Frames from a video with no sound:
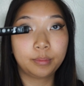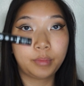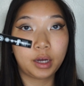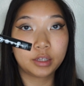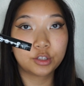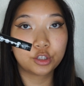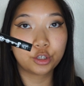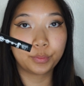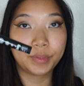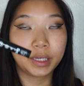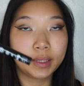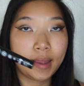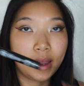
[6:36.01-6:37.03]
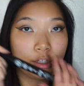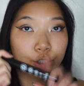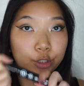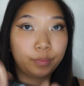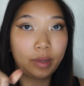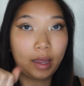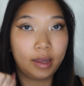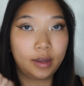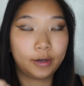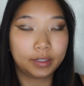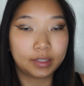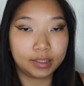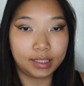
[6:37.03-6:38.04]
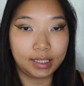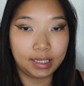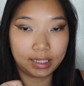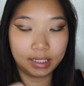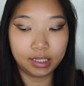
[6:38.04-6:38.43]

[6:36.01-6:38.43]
Modster Big Lash by Ardency.